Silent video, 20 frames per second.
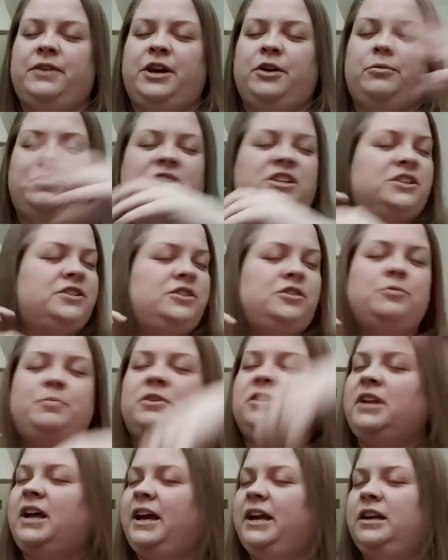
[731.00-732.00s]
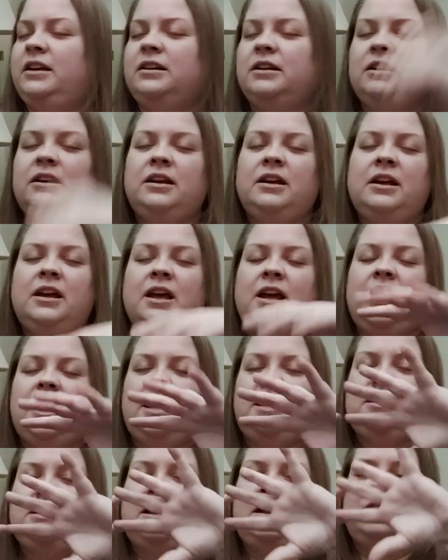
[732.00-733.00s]
veil, which is super light,
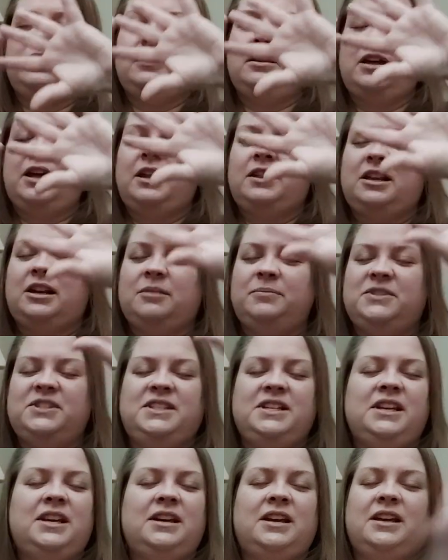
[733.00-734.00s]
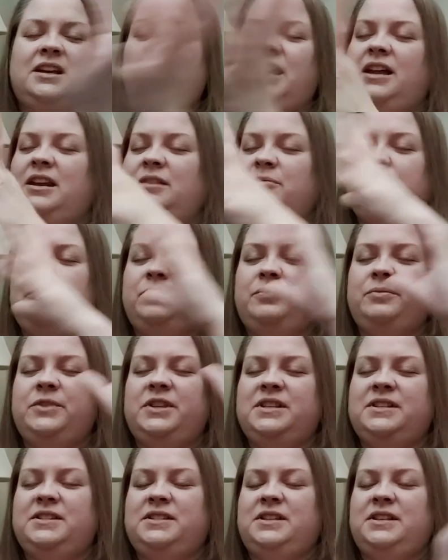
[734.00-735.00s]
and then I'm seeing again
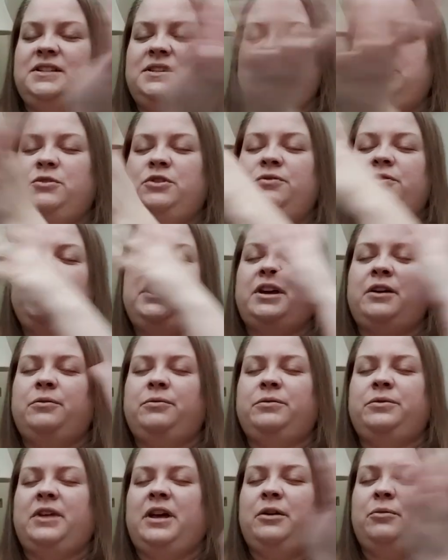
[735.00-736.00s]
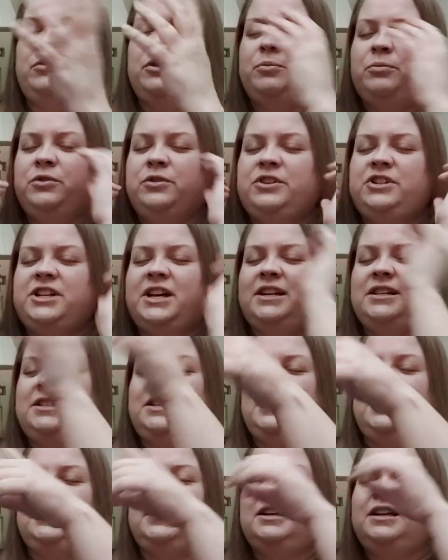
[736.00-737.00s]
this movie that we're
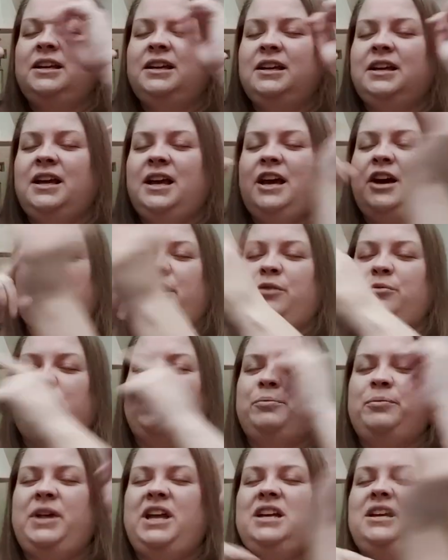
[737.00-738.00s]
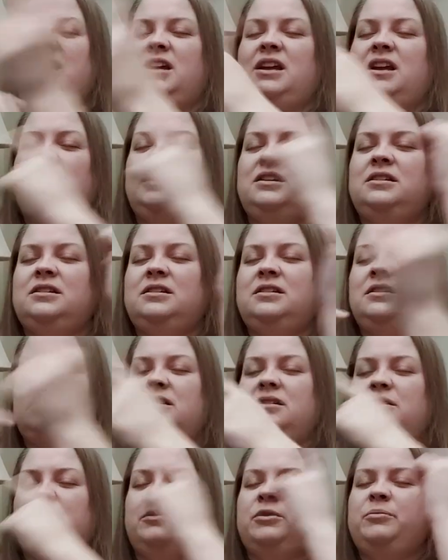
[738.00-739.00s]
projecting, and we're making
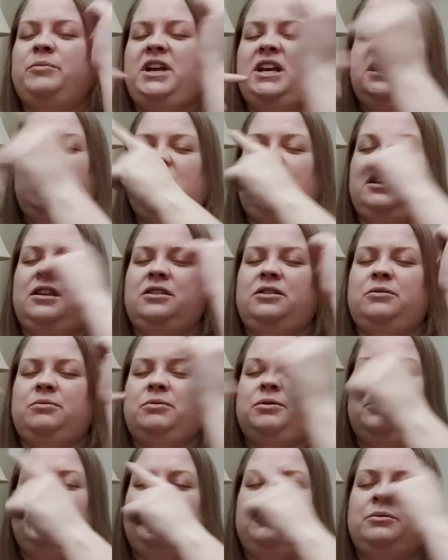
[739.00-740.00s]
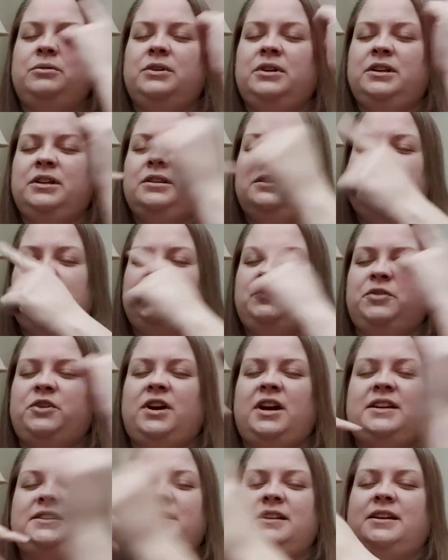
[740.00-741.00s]
it through this
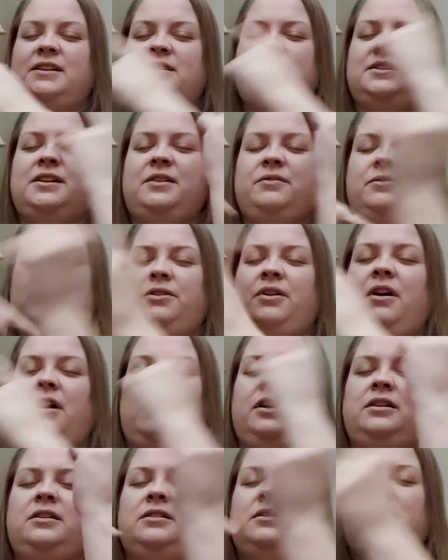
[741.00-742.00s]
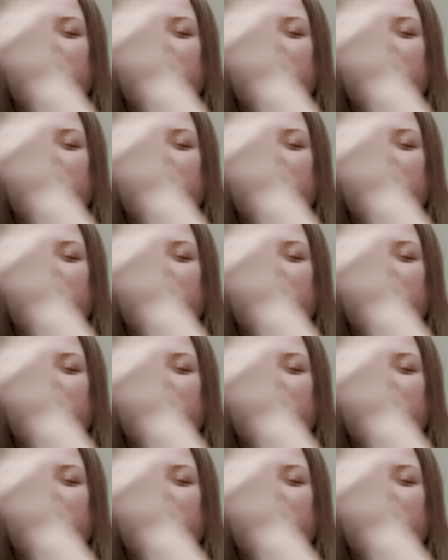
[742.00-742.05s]
process of thought,